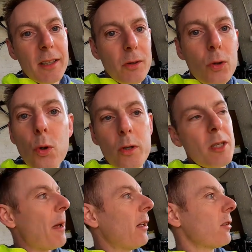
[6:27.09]
no
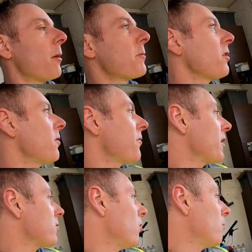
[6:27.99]
smell comes out of
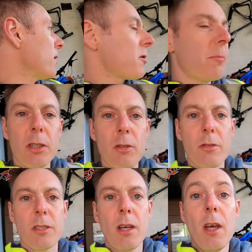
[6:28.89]
it at all when it's been
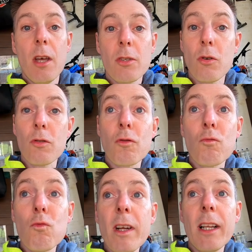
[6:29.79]
used. So
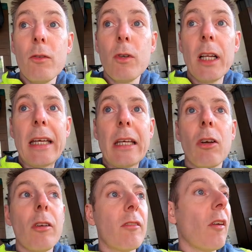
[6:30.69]
it's really, really
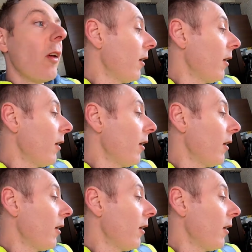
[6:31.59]
good.